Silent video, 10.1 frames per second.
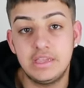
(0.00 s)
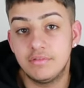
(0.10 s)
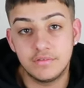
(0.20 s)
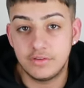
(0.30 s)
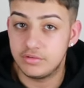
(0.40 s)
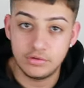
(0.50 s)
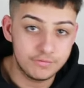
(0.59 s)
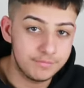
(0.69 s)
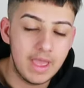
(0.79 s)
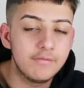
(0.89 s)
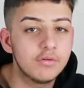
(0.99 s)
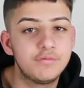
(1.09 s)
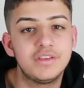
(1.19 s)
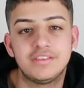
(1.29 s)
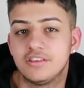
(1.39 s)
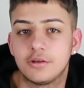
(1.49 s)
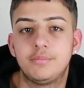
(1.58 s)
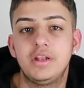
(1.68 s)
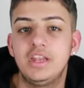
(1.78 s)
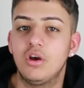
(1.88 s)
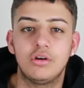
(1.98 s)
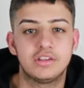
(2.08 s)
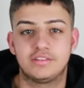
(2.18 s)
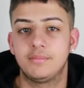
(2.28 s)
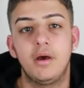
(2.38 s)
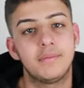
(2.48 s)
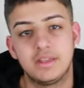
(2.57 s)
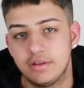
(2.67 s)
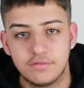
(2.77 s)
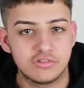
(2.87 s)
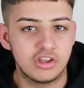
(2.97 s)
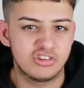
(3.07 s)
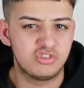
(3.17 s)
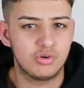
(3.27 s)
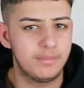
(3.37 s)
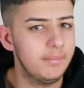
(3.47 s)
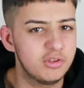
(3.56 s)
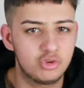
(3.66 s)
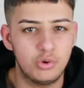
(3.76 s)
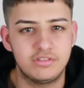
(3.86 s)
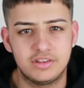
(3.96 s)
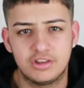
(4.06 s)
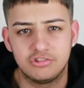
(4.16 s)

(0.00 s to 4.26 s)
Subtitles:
even if everyone thinks he's completely honest, there might be a different side of the story, might be a twist in it.